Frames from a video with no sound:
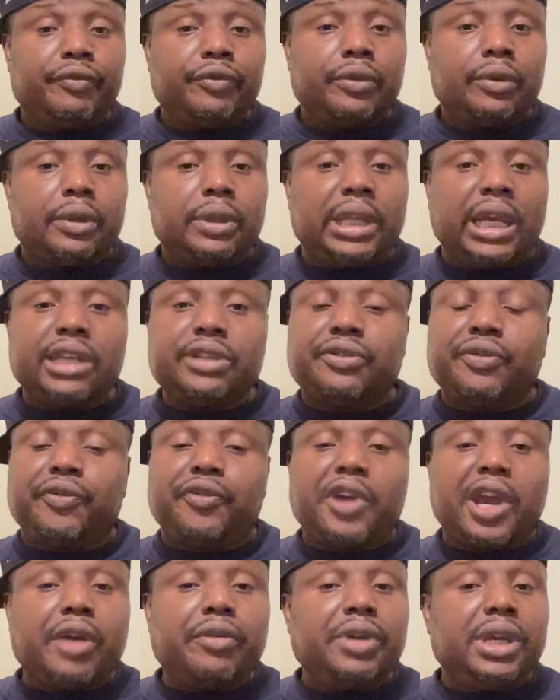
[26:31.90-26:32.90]
There's
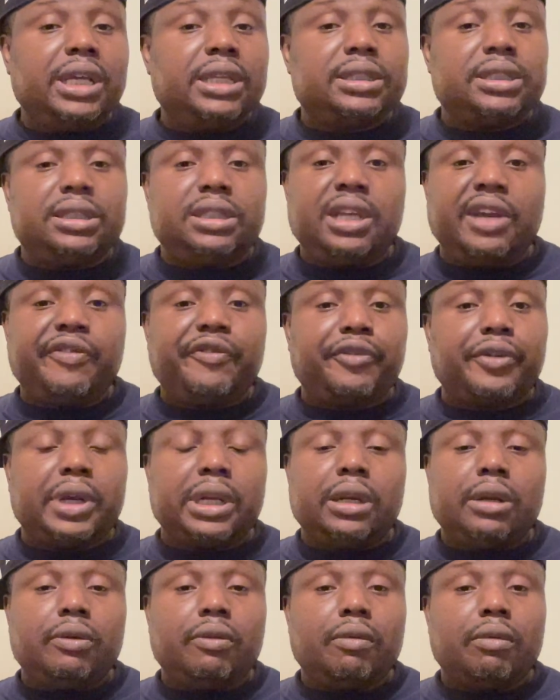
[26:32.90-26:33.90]
various different
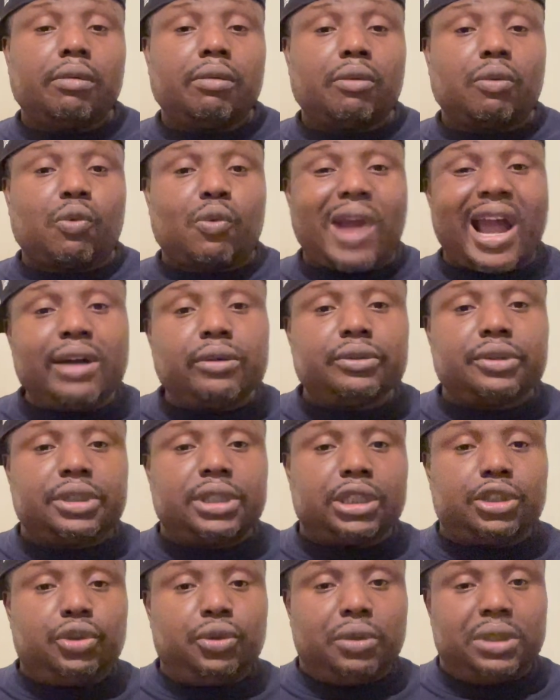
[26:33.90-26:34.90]
routes
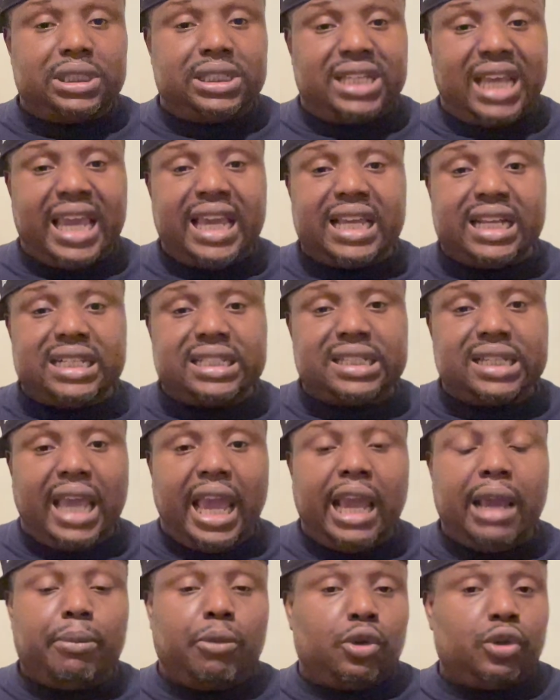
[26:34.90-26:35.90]
that you can take in this
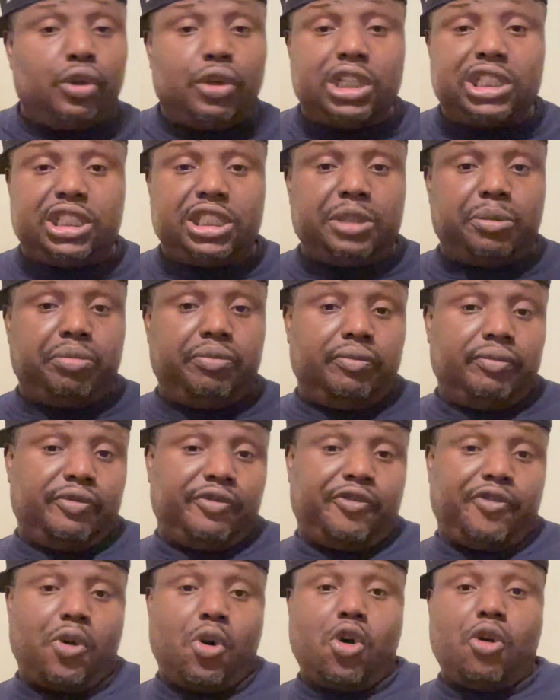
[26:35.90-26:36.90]
game, or you could just
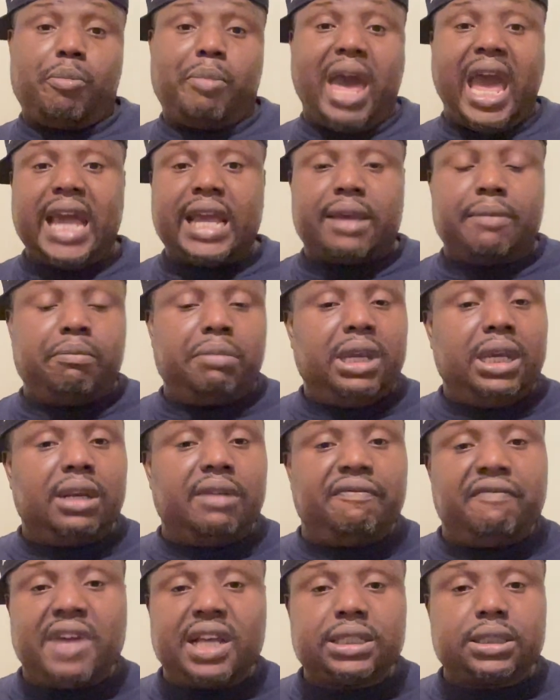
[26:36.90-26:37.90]
fall back and be an
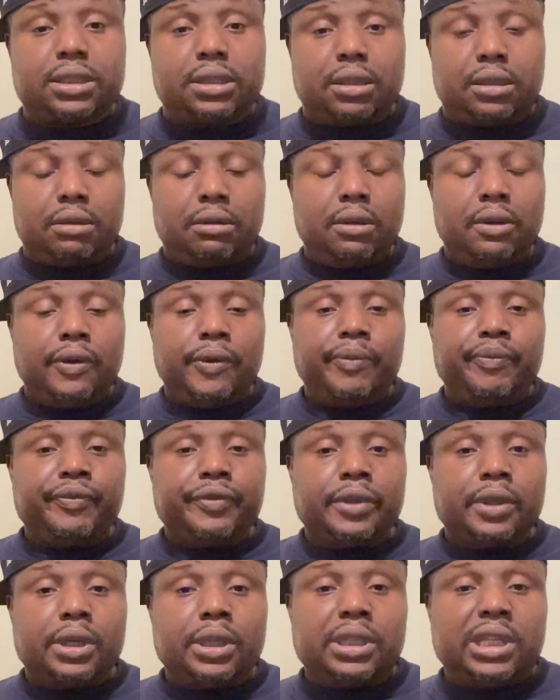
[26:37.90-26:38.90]
investor.
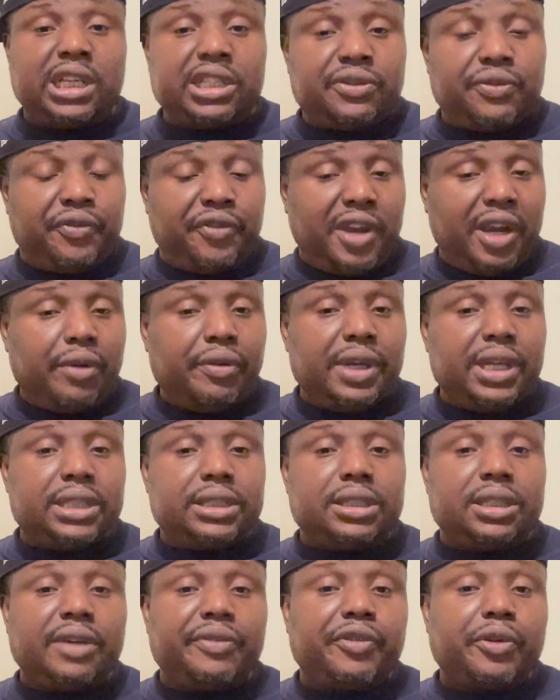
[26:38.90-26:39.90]
There's various
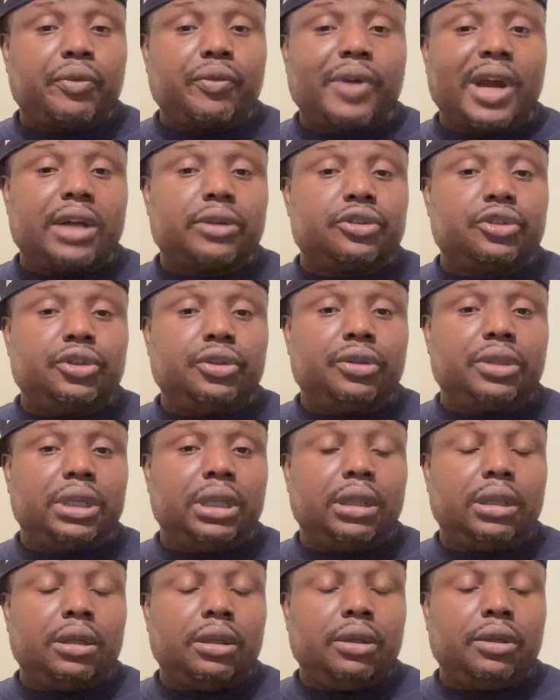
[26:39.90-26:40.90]
different routes
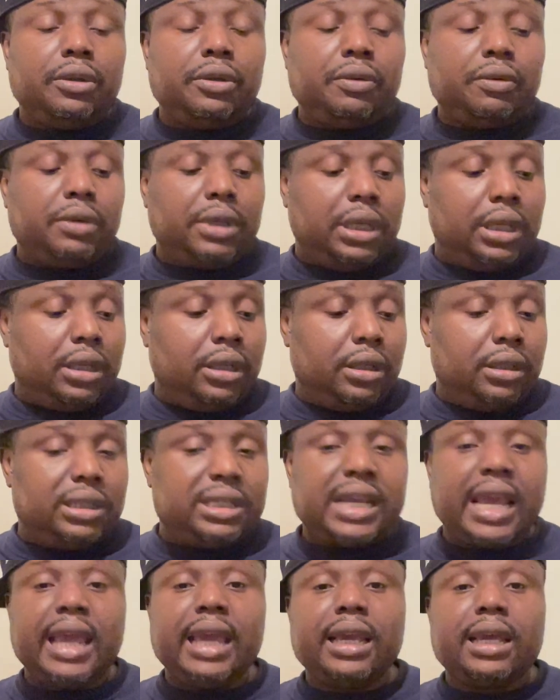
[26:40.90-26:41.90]
you can
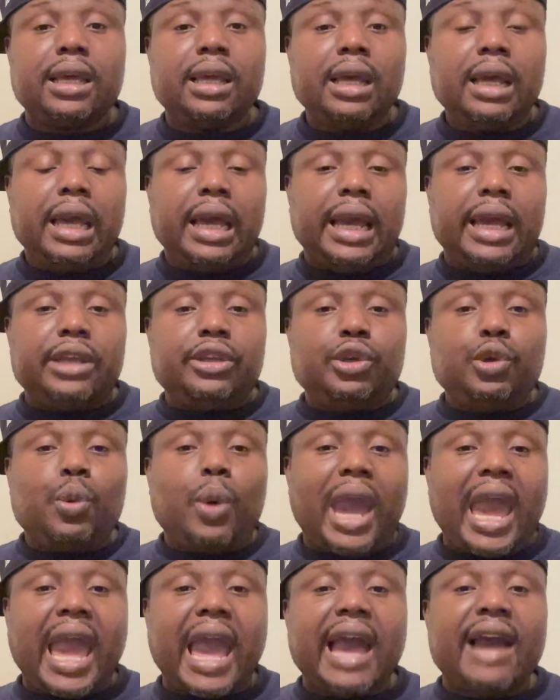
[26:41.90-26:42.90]
take, and you
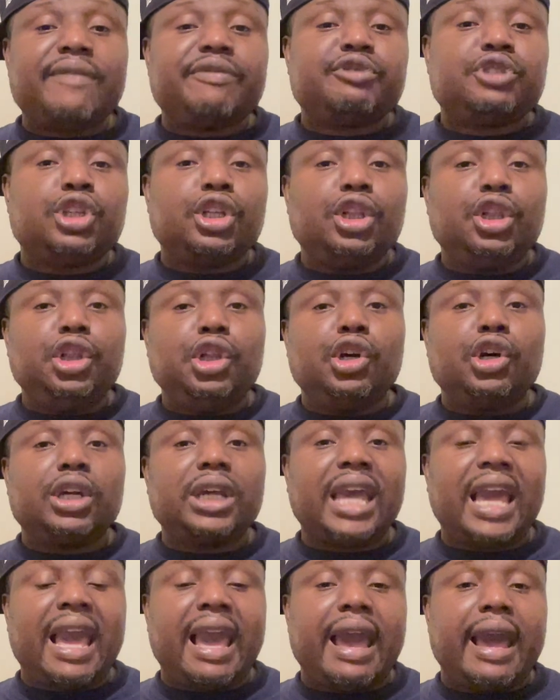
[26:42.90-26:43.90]
have to look
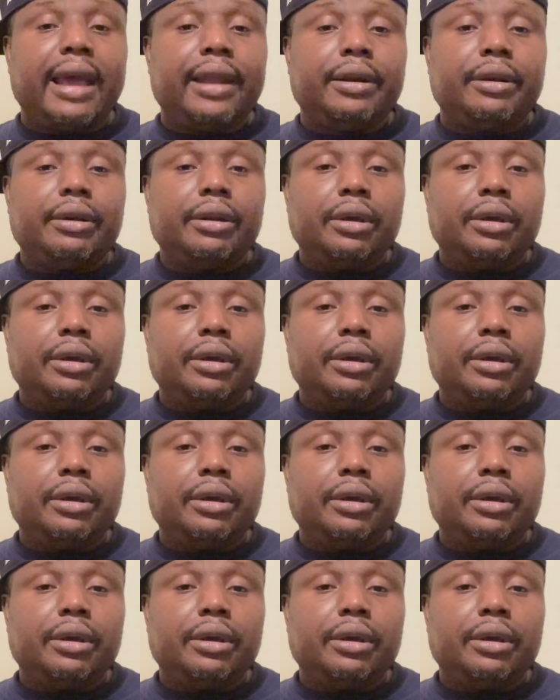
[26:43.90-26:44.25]
at